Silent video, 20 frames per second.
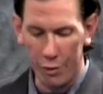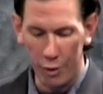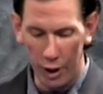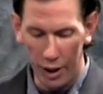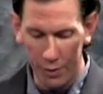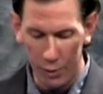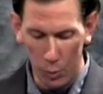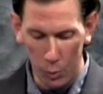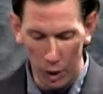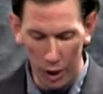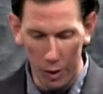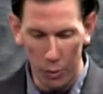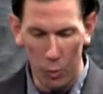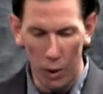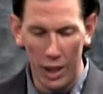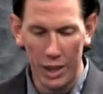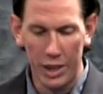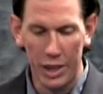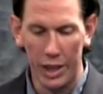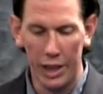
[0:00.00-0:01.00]
for everyone
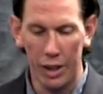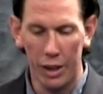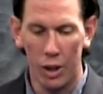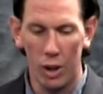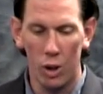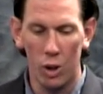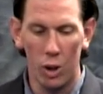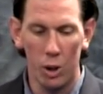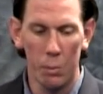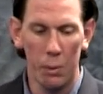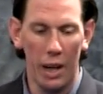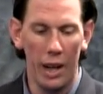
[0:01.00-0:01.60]
watching at home,